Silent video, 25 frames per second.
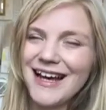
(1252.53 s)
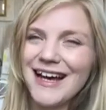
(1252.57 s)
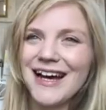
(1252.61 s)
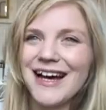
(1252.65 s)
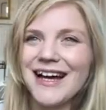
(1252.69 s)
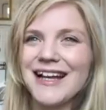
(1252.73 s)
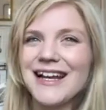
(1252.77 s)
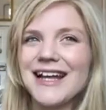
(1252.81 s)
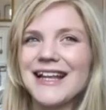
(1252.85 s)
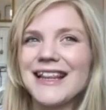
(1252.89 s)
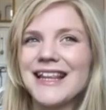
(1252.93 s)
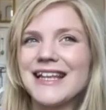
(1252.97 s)

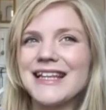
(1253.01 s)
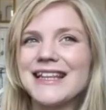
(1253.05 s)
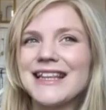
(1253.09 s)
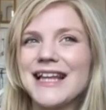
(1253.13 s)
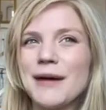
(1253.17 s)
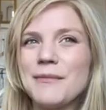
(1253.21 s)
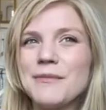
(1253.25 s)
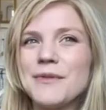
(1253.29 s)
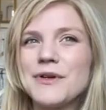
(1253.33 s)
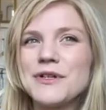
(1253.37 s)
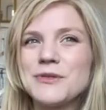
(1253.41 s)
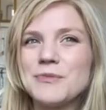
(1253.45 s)
And I think
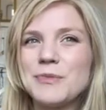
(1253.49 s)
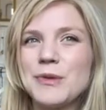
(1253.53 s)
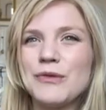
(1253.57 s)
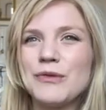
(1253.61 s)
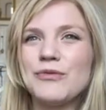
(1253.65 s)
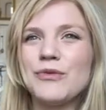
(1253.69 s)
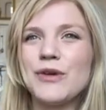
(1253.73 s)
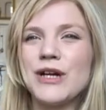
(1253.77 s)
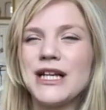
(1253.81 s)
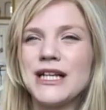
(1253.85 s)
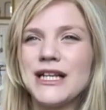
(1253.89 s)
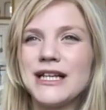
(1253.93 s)
that must be
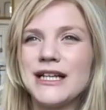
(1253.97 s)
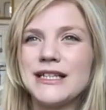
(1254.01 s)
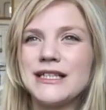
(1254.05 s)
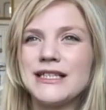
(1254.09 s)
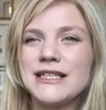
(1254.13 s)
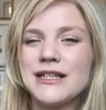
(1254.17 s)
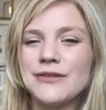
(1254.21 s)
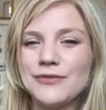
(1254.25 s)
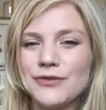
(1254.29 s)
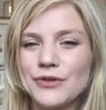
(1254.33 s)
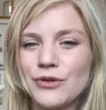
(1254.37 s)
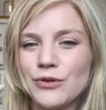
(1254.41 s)
really
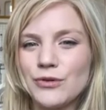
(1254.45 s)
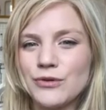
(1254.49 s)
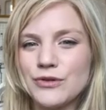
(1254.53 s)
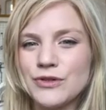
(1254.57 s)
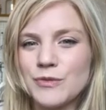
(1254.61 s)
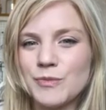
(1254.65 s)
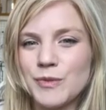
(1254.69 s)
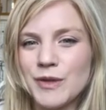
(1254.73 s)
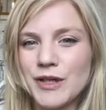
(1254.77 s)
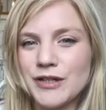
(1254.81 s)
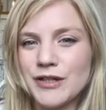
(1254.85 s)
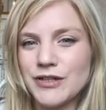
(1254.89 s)
difficult
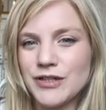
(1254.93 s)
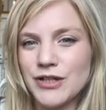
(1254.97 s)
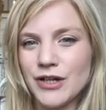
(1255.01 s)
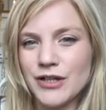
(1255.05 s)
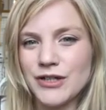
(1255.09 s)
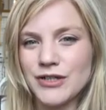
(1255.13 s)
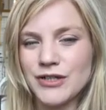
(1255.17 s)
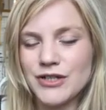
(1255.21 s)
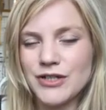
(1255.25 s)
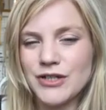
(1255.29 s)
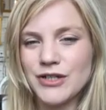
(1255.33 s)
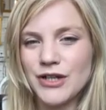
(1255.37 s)
to be a
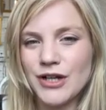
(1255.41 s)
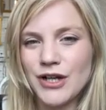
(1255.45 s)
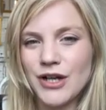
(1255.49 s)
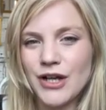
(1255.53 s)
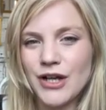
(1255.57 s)
judge